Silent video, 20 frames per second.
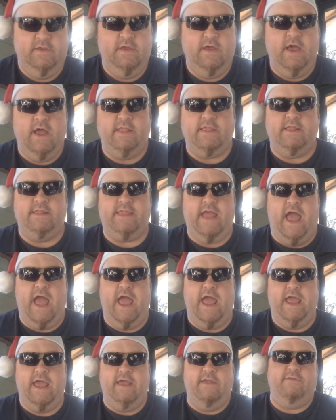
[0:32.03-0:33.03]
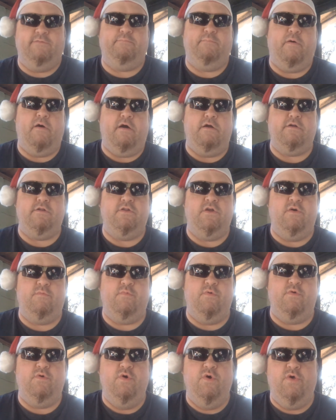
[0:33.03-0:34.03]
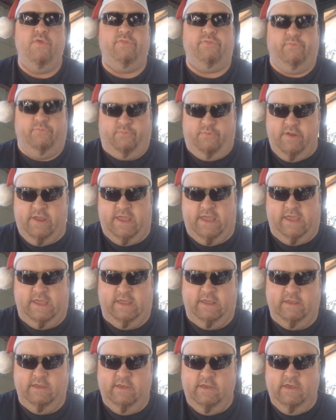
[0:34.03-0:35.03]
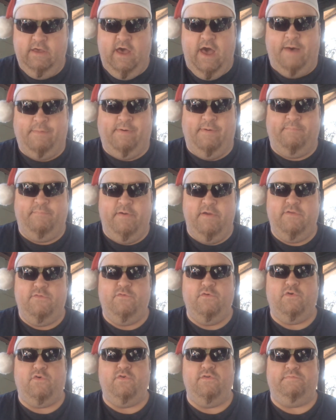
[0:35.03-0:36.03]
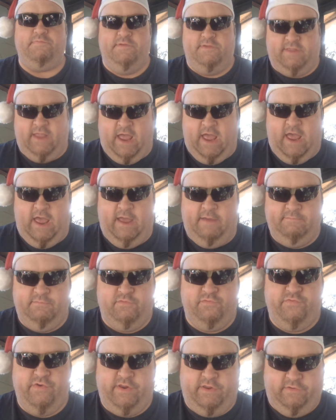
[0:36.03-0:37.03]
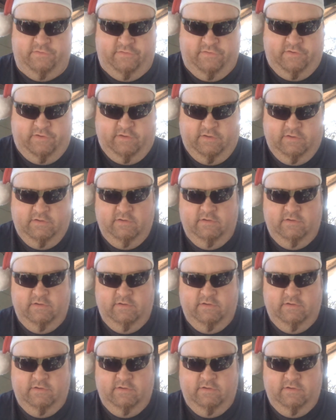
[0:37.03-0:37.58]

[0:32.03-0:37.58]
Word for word: And today is part number 3 of A Peaceful Christmas Time trilogy